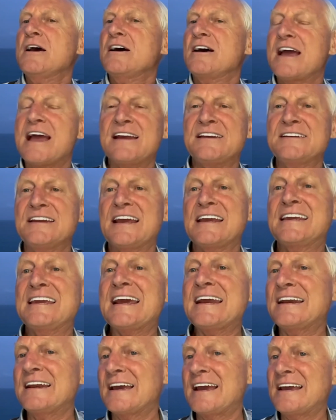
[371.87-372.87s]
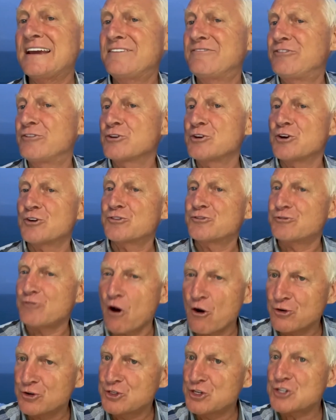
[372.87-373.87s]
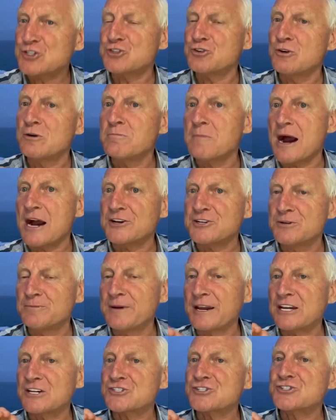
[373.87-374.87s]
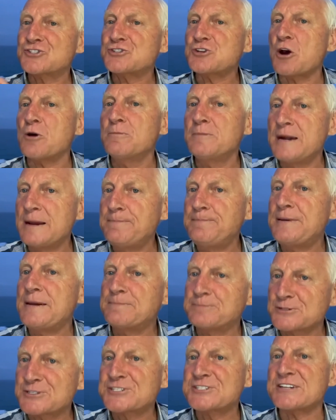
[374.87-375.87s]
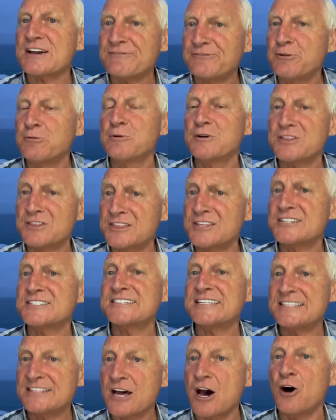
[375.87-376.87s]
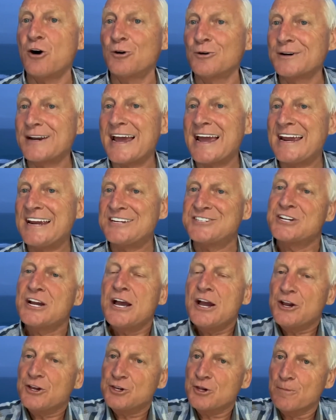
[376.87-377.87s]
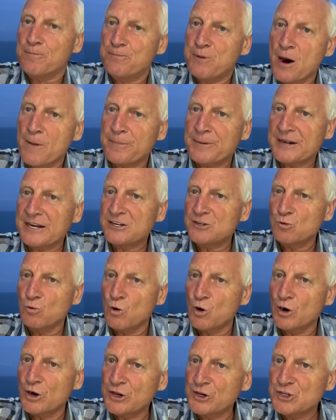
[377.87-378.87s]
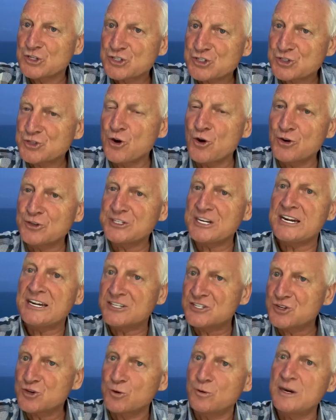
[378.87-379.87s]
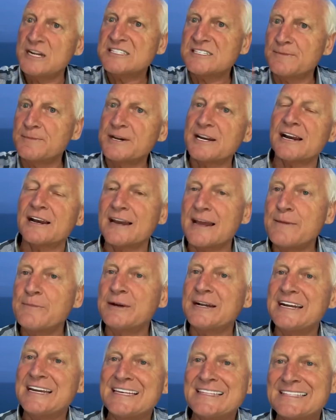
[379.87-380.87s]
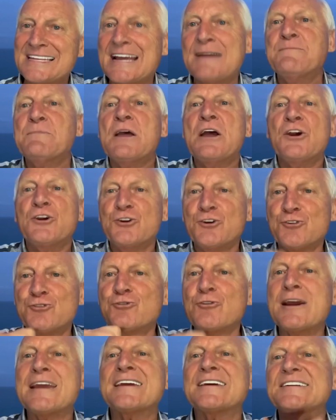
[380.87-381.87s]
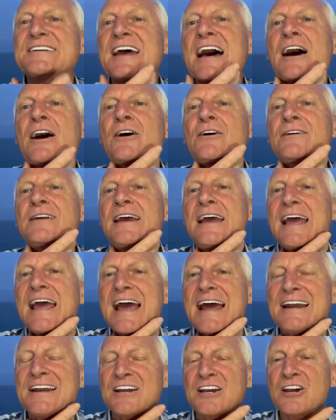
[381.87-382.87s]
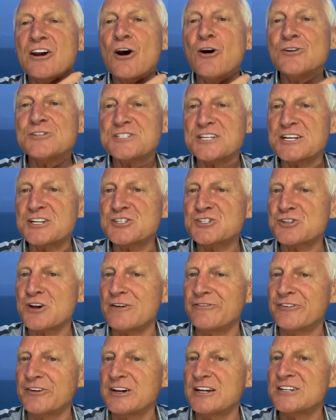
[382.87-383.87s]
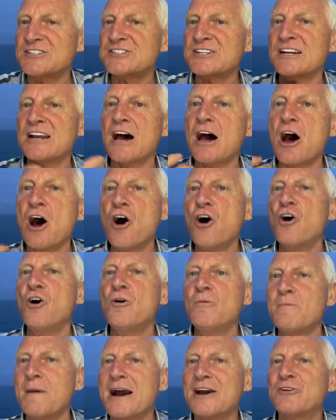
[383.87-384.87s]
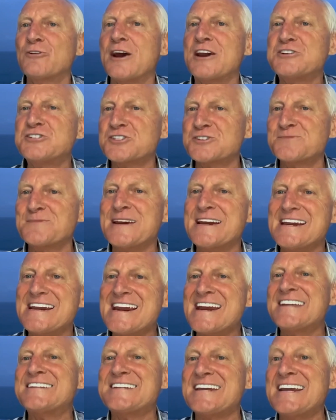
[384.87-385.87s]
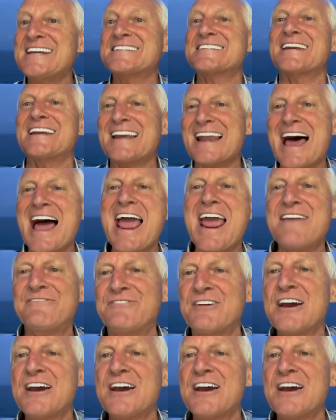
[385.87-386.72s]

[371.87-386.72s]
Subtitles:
And again, for your throat, just to remind you, because so many people suffer with this in the old age, you pop it into water, you stir it in, squeeze a bit of lemon in there, you drink it down, and it coats that esophagus, and oh my gracious me, it is life